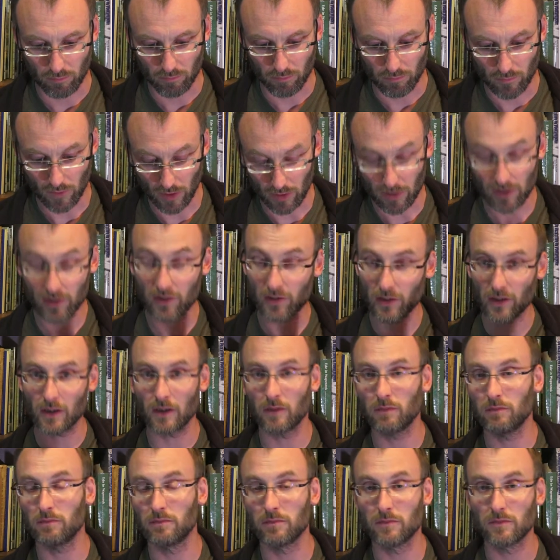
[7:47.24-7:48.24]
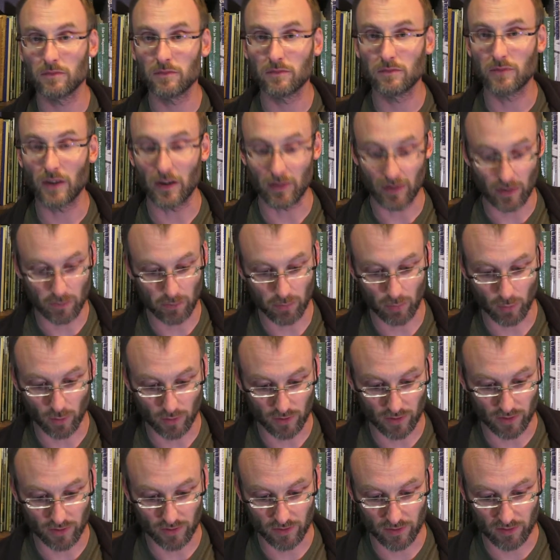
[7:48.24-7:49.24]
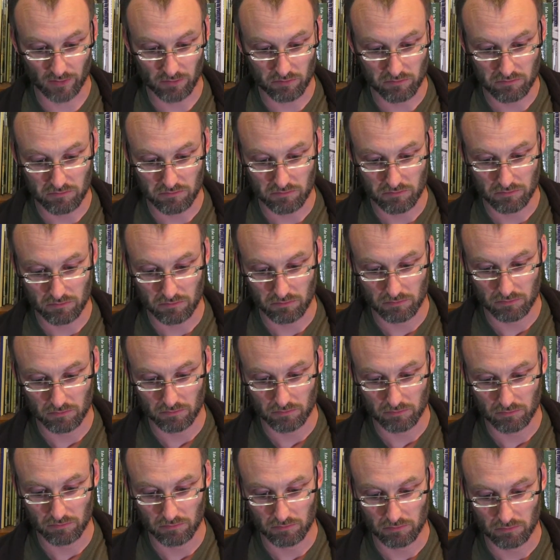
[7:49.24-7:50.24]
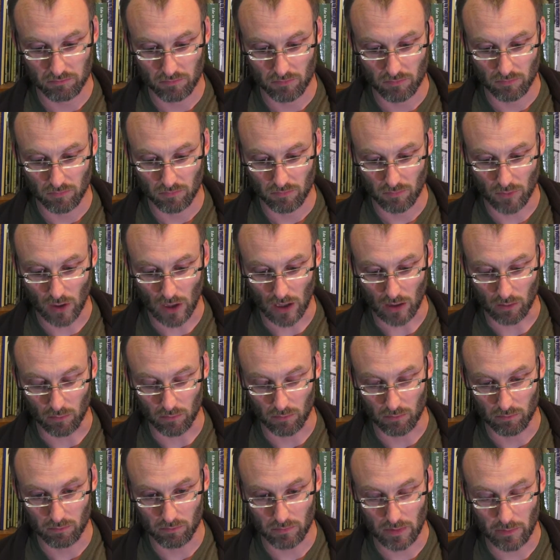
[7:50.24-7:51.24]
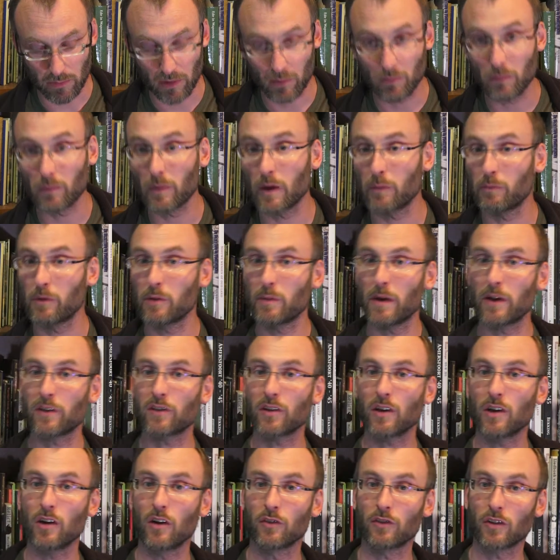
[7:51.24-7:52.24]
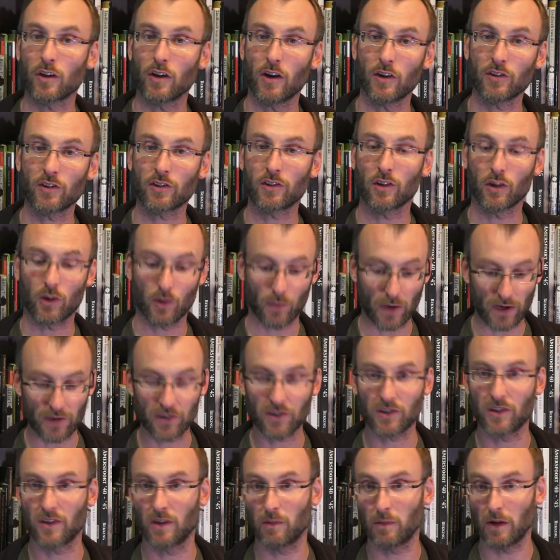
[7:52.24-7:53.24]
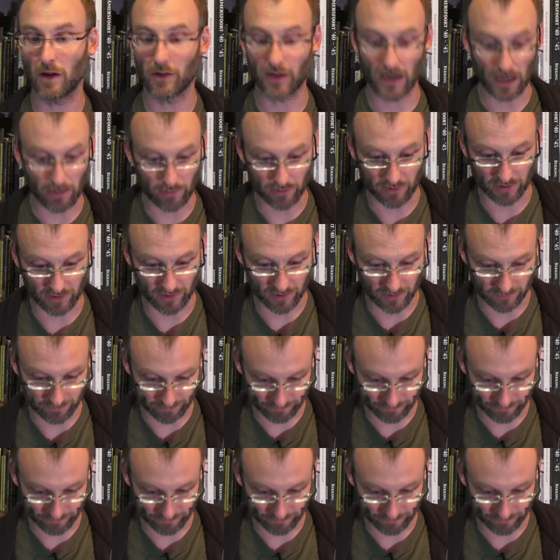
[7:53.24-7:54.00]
That's a very important, well, maybe we might say ontological question about heritage.